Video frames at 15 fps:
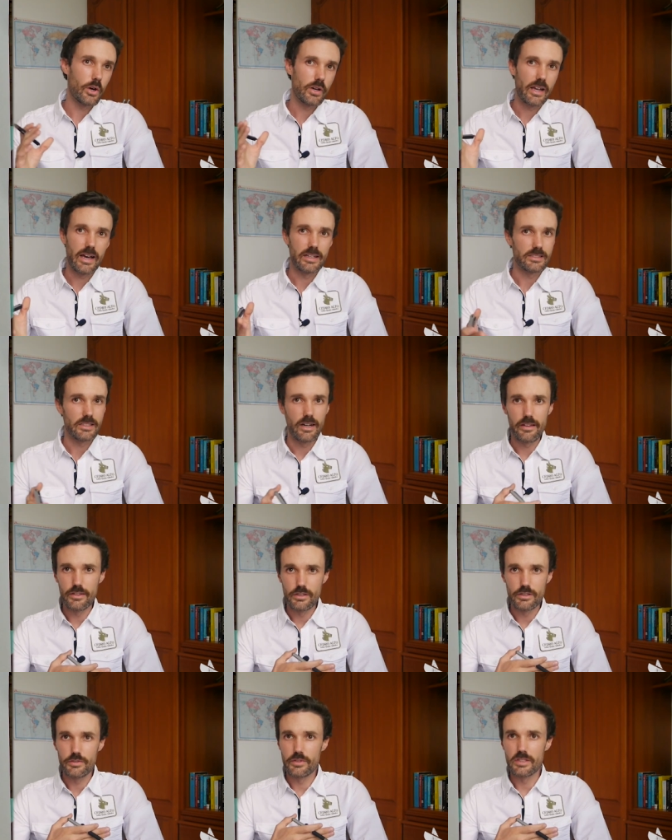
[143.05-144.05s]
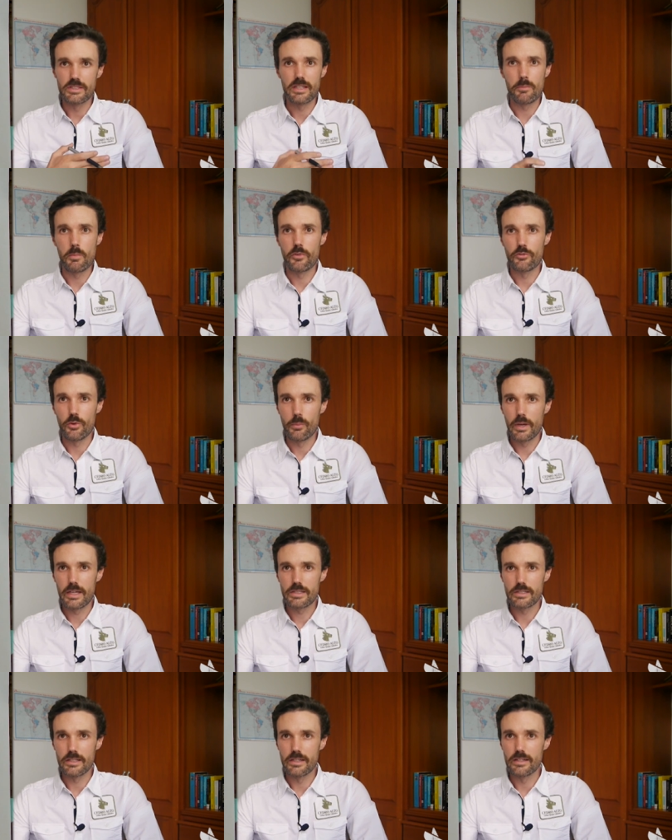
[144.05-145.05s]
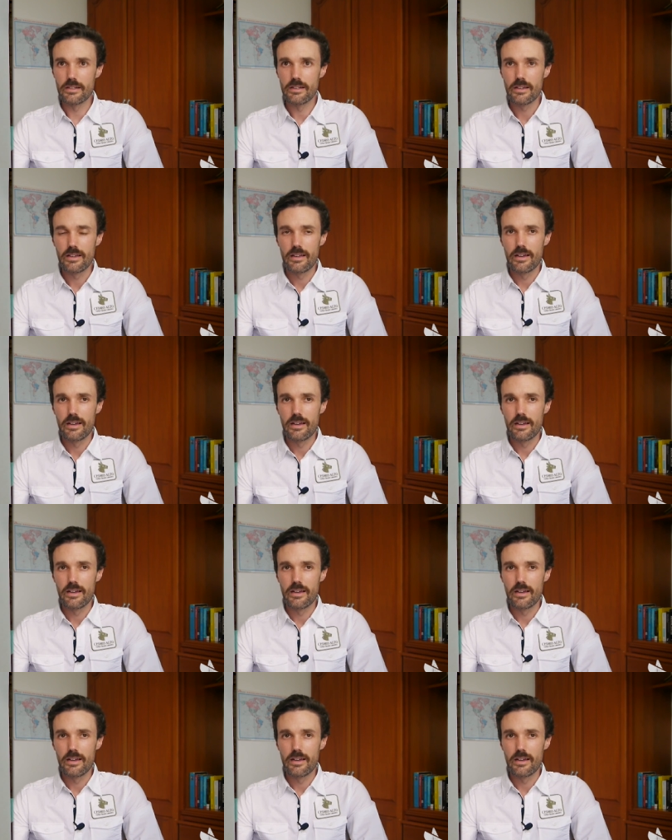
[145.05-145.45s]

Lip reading: going to ask others for the same information.